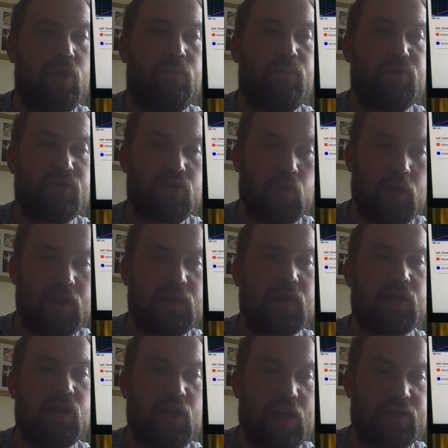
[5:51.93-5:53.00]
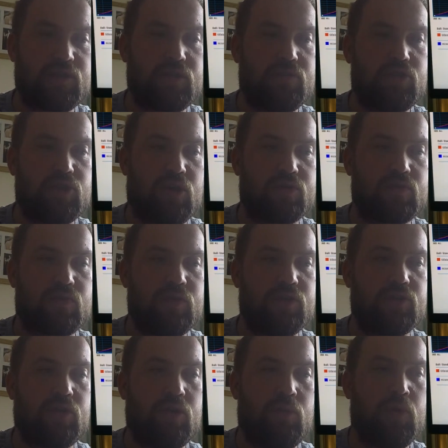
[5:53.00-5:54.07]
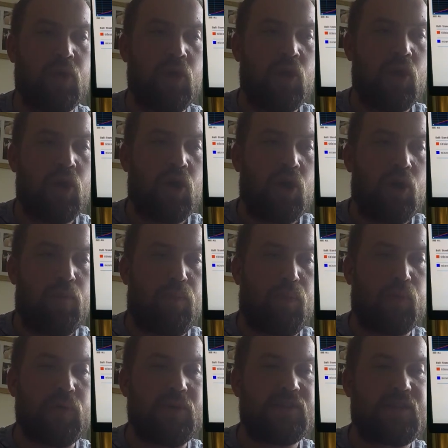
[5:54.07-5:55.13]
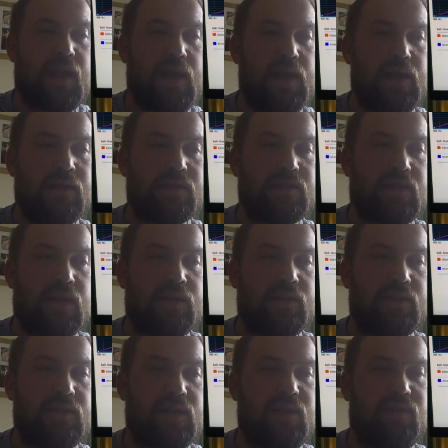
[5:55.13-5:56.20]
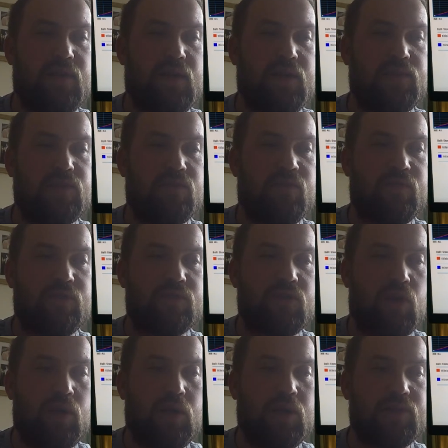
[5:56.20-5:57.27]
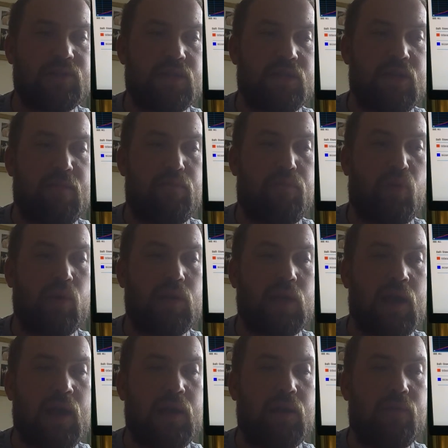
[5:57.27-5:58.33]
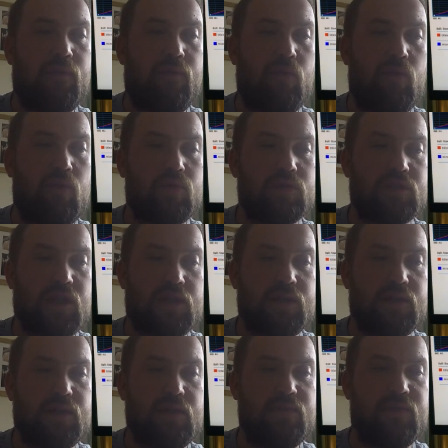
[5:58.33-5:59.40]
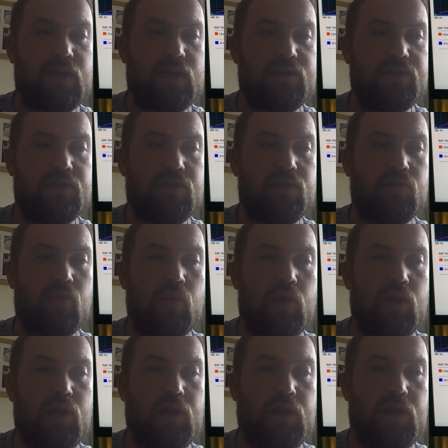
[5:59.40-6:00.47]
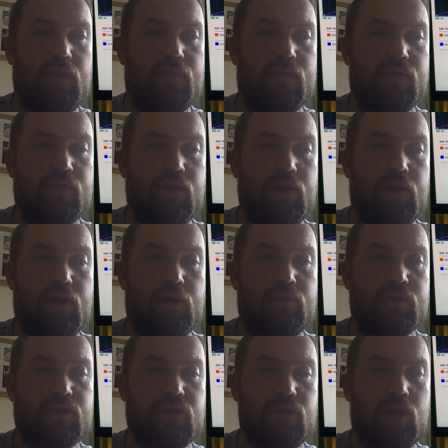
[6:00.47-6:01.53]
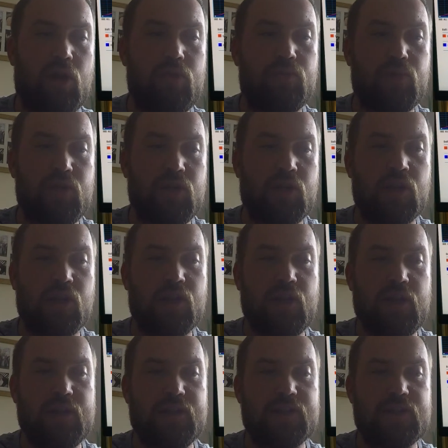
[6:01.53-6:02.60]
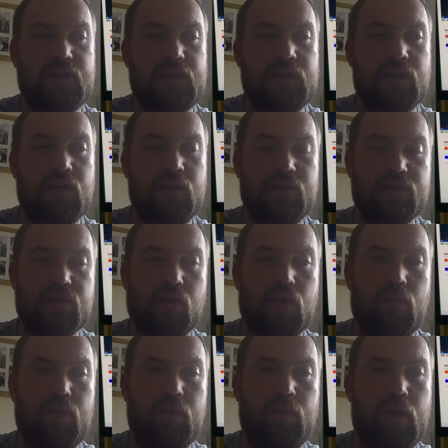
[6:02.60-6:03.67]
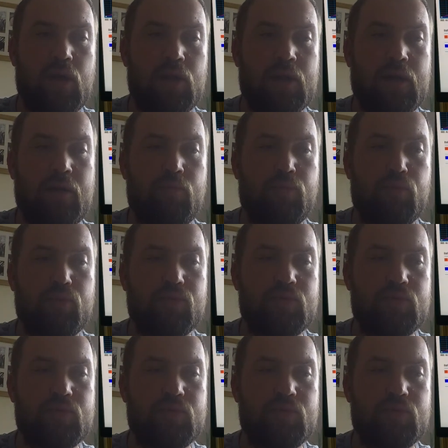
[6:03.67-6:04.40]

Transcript: between the collection of shots for each club. 0.8 in standard deviation for the Titleist, and then 0.8 for standard deviation with the Mizuno, but you can clearly see, you know, there's a couple of mile-an-hour ball